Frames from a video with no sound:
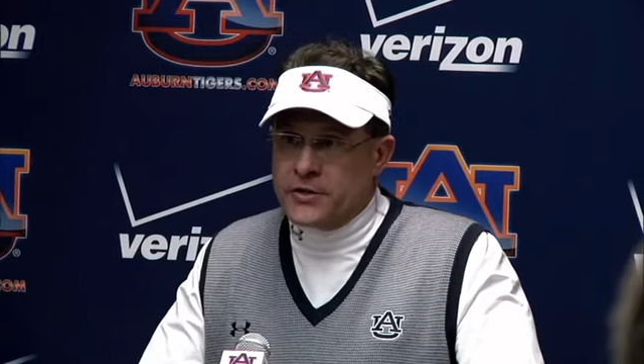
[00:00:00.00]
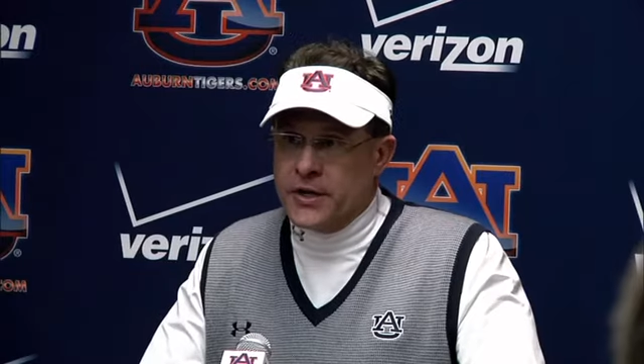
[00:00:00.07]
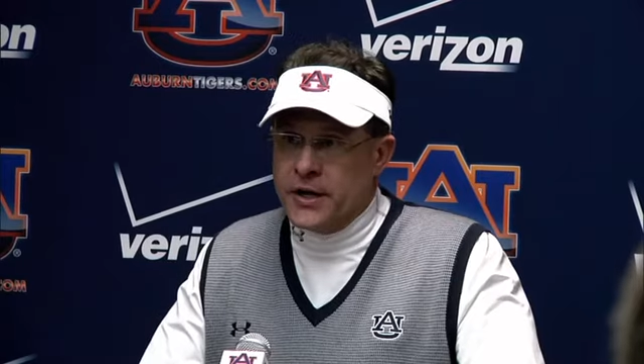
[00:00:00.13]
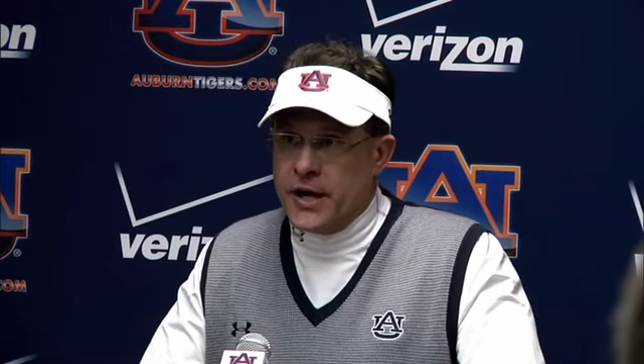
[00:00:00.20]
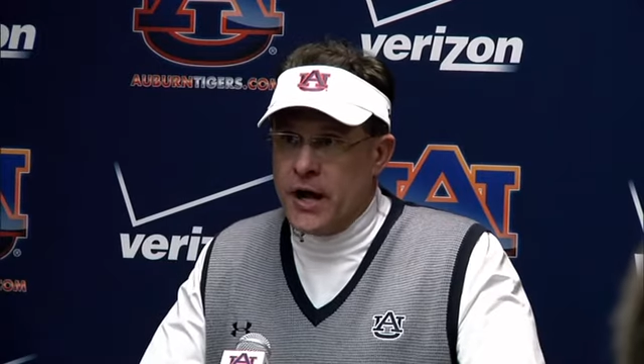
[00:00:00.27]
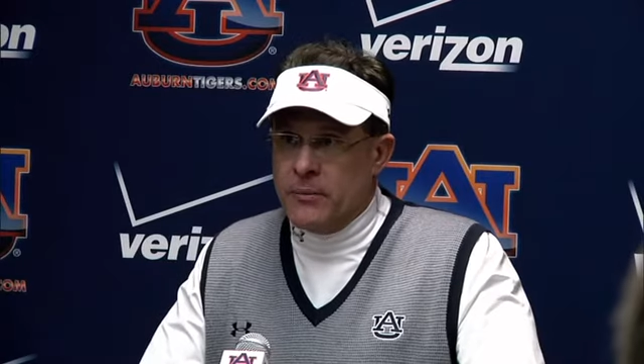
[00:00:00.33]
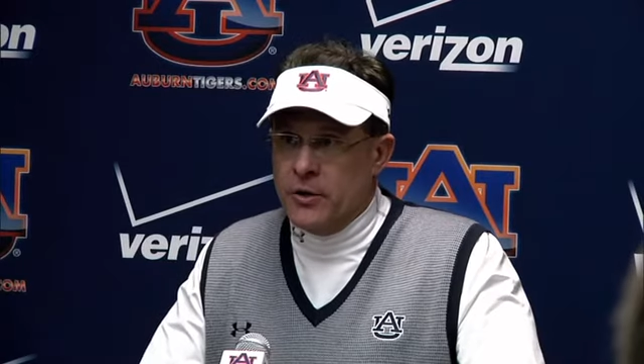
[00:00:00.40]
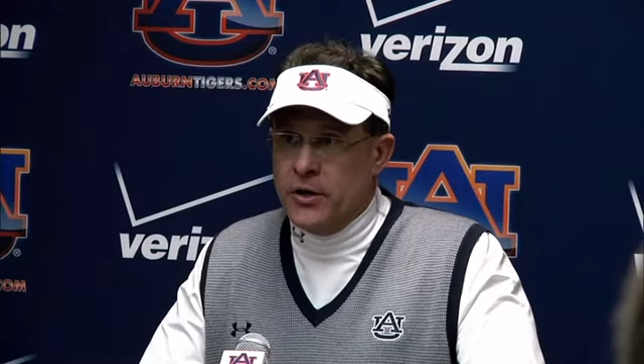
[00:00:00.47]

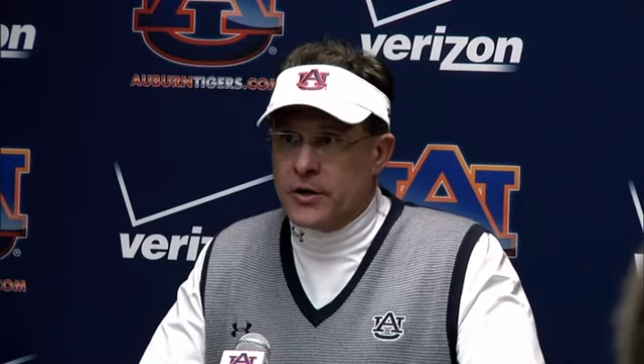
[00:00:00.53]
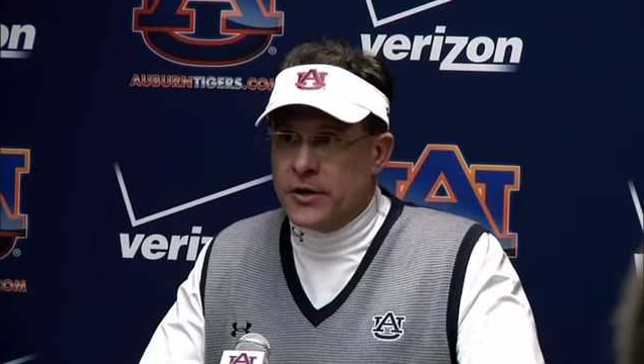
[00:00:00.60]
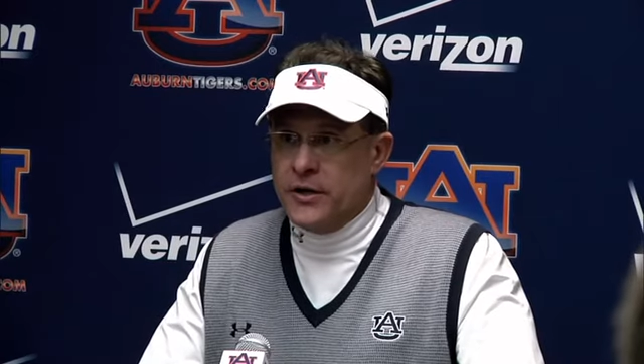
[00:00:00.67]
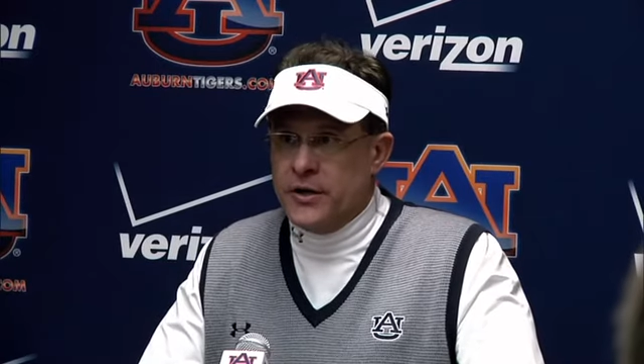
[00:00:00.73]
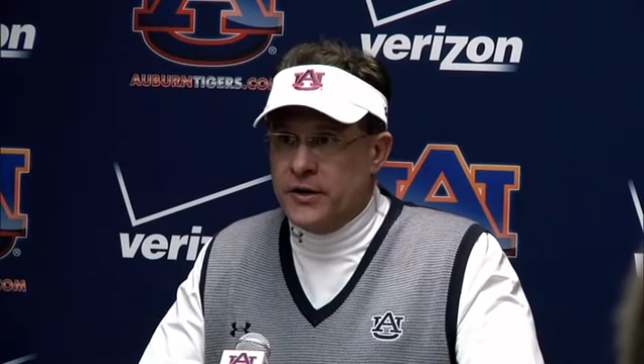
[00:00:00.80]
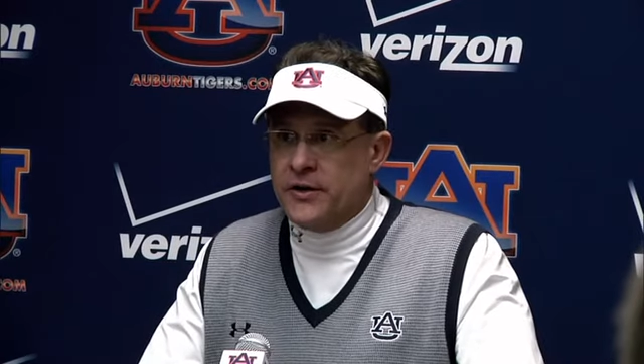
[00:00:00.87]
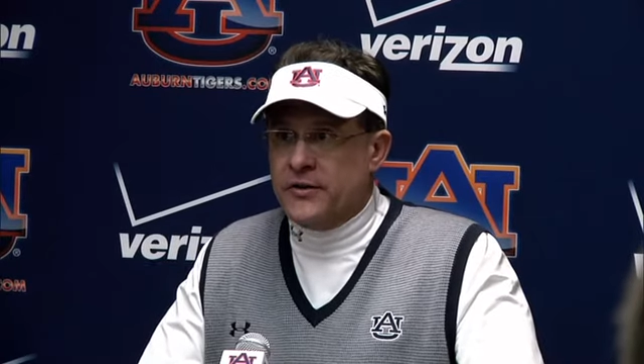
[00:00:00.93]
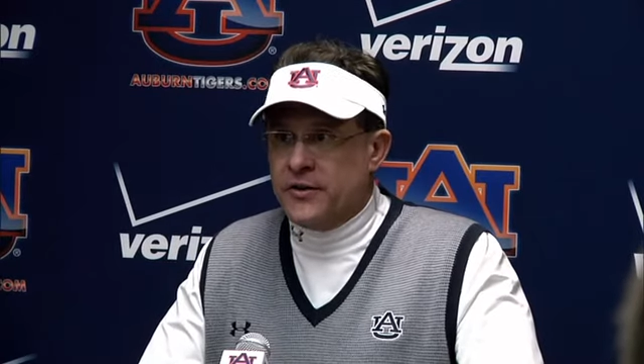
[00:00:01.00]
thing I'm looking
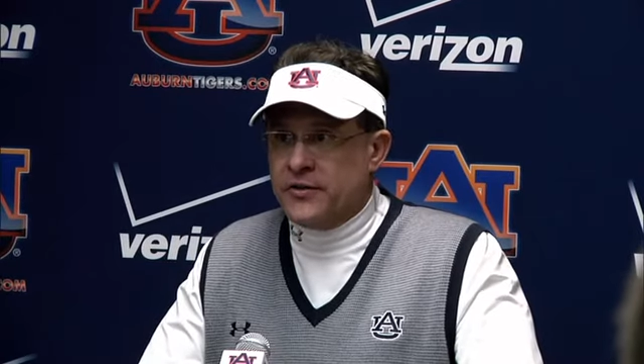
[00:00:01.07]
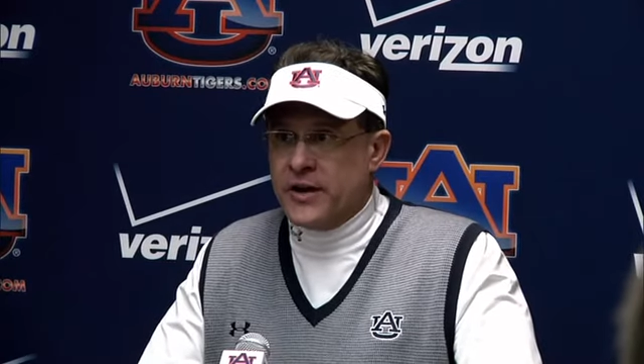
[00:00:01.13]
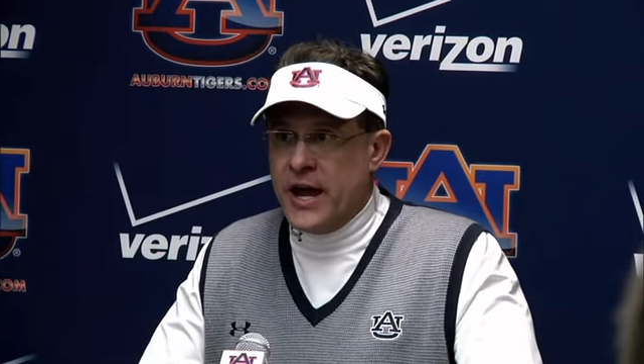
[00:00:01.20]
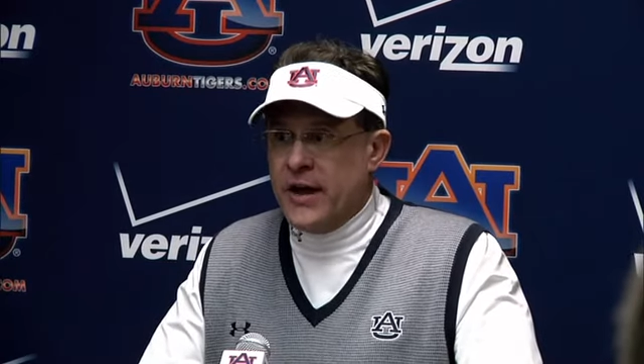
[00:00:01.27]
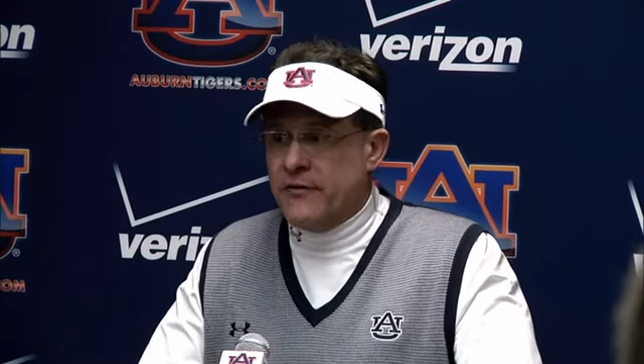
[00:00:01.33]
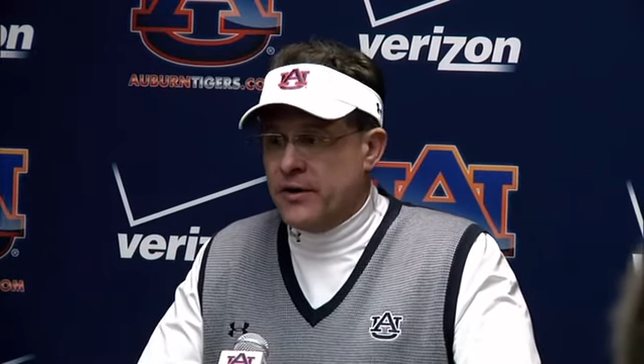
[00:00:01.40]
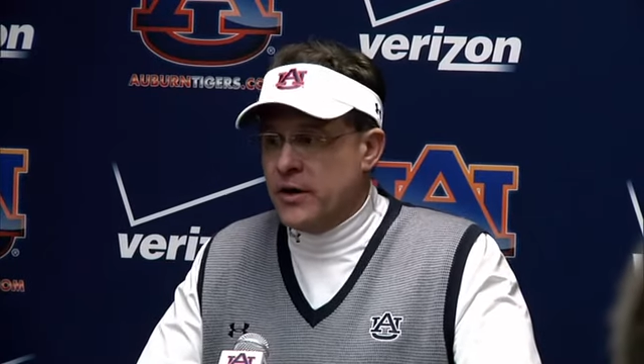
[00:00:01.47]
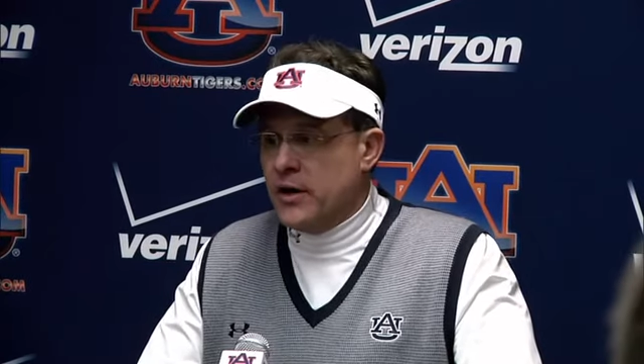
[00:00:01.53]
to does it
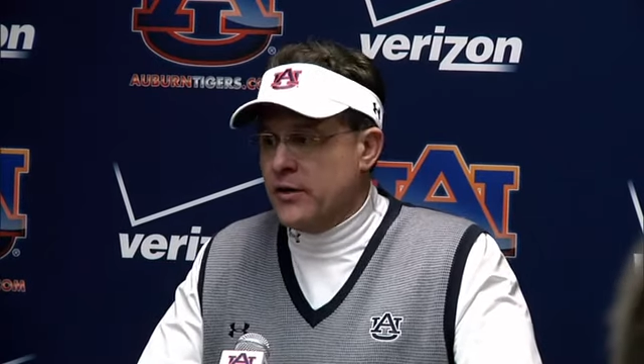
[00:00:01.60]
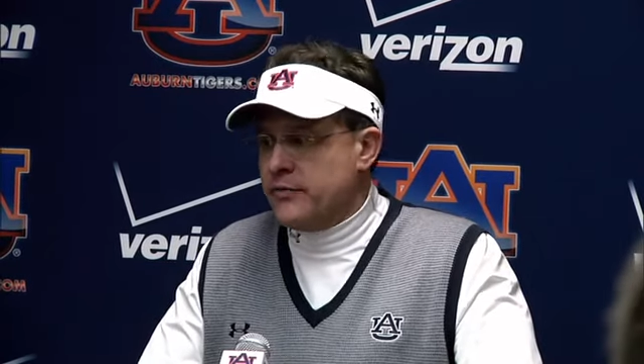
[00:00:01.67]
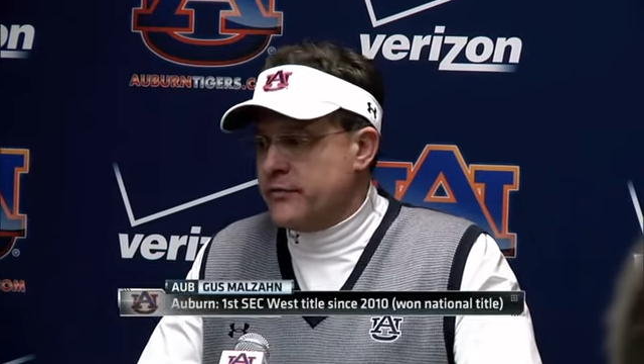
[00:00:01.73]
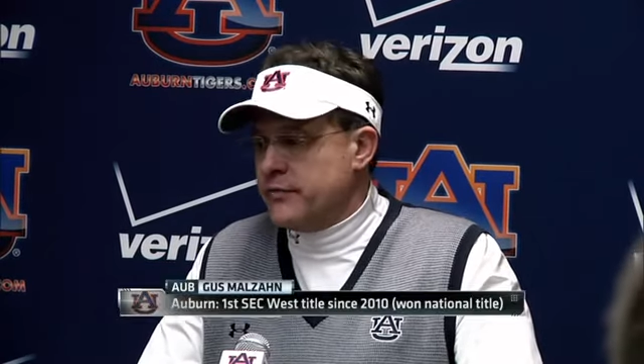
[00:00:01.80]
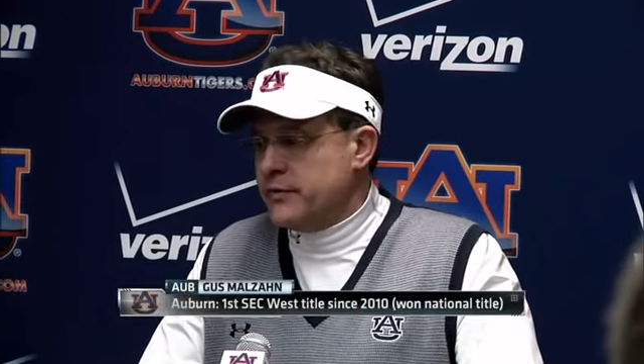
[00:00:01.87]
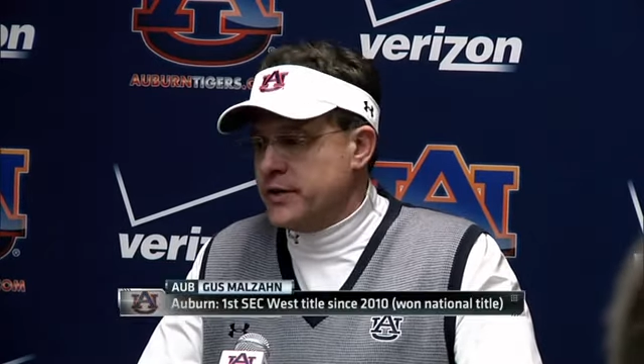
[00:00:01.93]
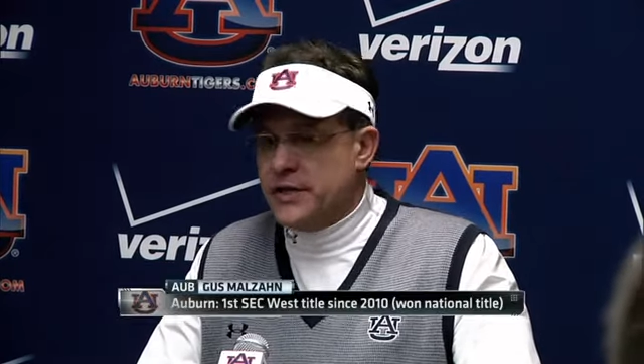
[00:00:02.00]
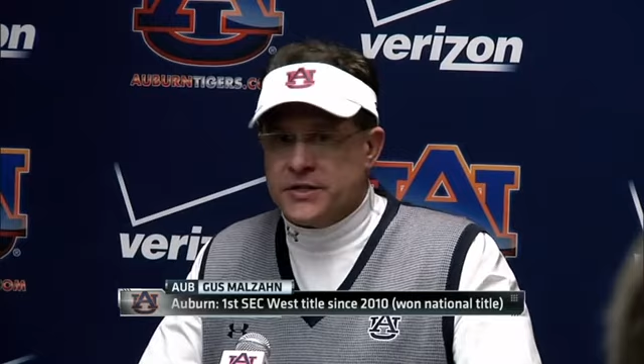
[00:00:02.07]
have
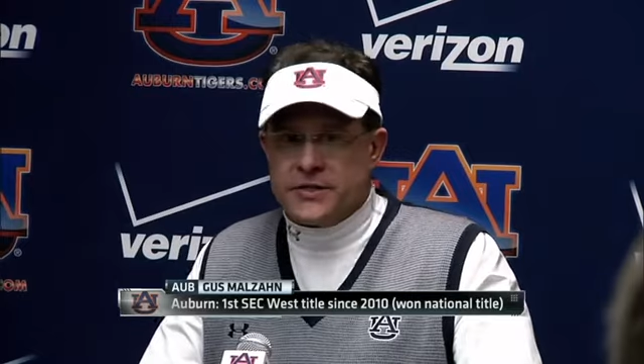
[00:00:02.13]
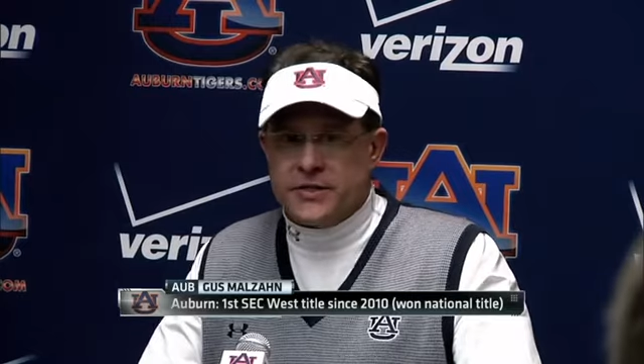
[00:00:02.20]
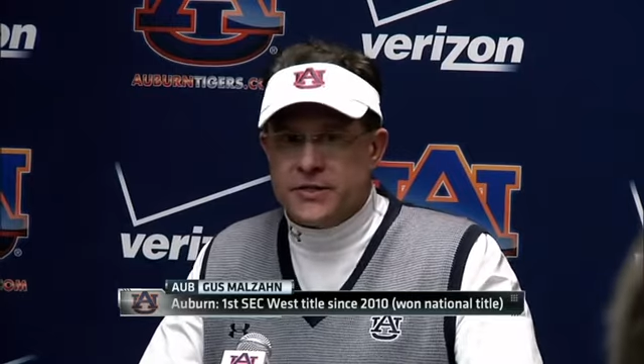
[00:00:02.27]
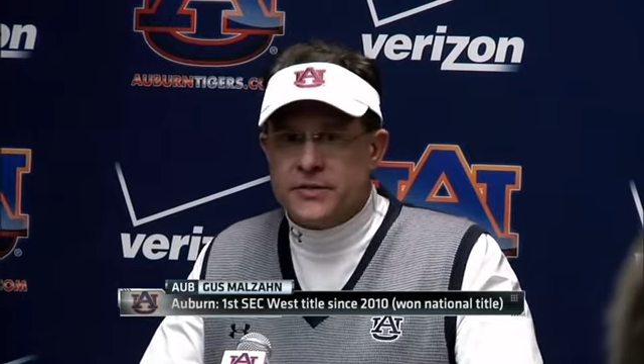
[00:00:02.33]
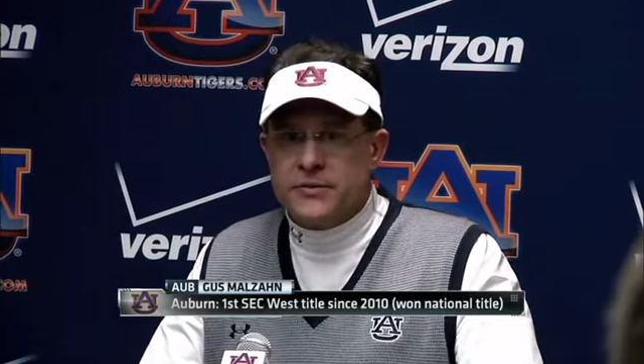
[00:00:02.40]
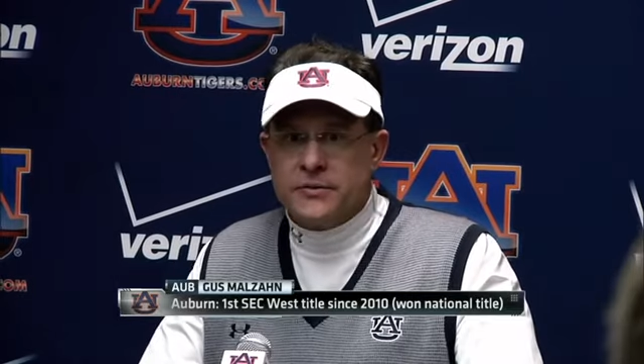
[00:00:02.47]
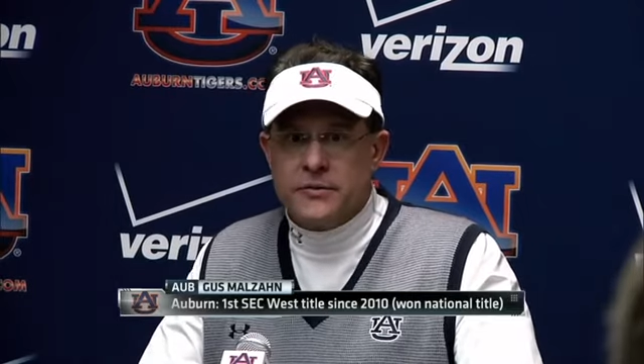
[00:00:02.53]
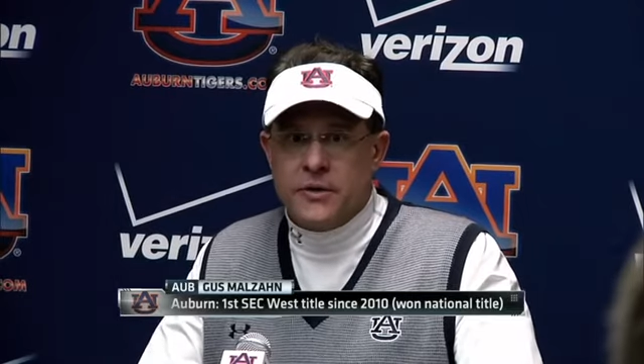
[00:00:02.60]
enough distance,